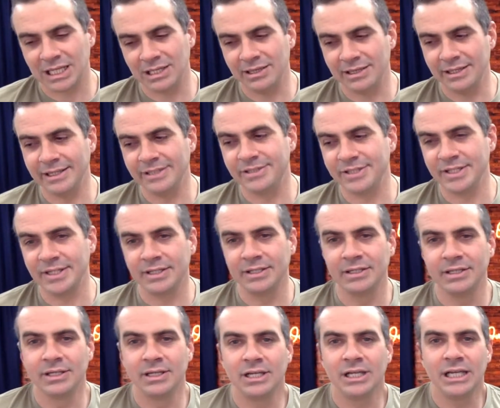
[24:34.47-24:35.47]
listen,
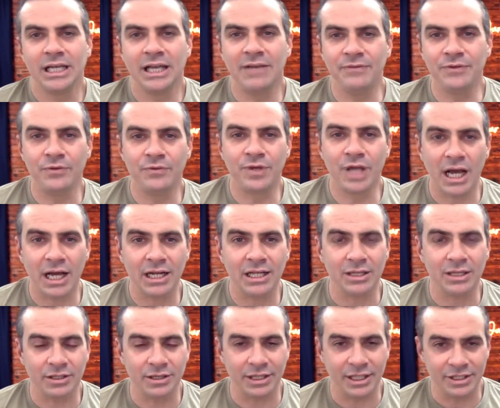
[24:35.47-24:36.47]
if you've got a
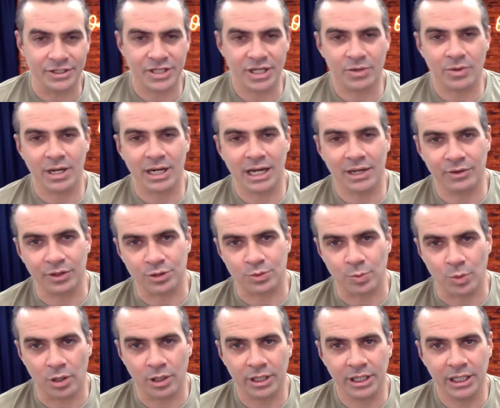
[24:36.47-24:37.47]
good listing right now in this
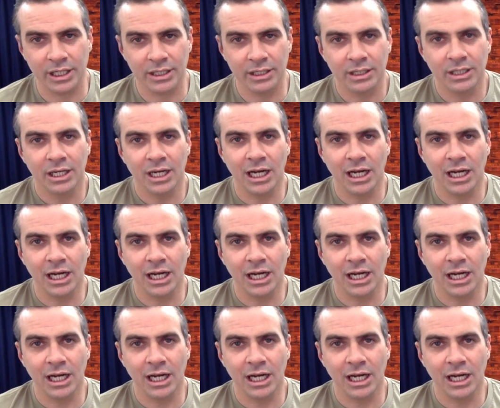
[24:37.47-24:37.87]
market